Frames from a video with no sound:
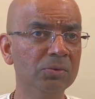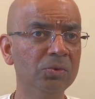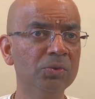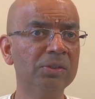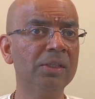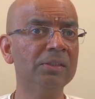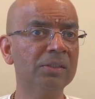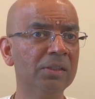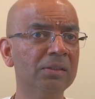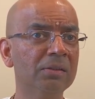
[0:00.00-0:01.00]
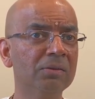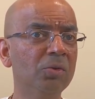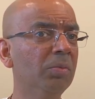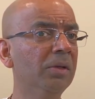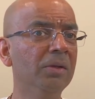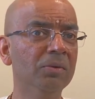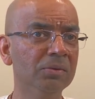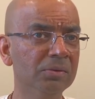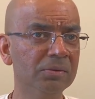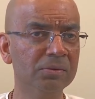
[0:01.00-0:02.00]
Choose Sanskrit? Nobody
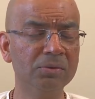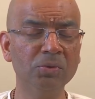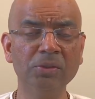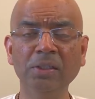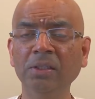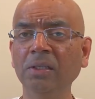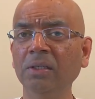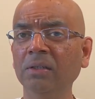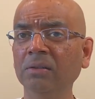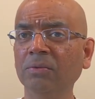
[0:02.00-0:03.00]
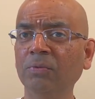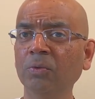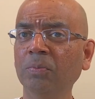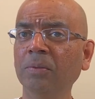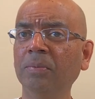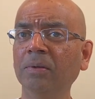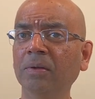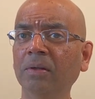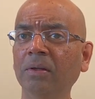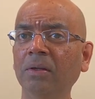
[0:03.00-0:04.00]
knows. Choose Hindi? It is a few people.
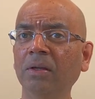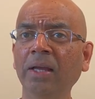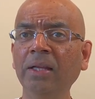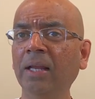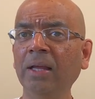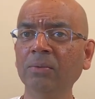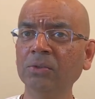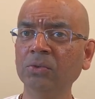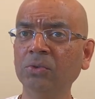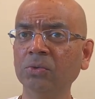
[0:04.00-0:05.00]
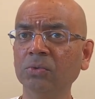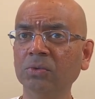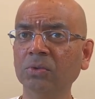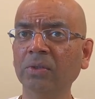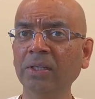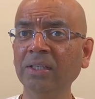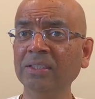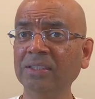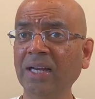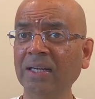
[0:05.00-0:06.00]
Any language you choose. So
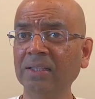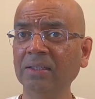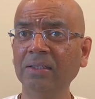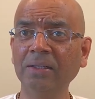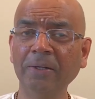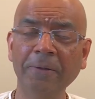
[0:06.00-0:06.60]
English had the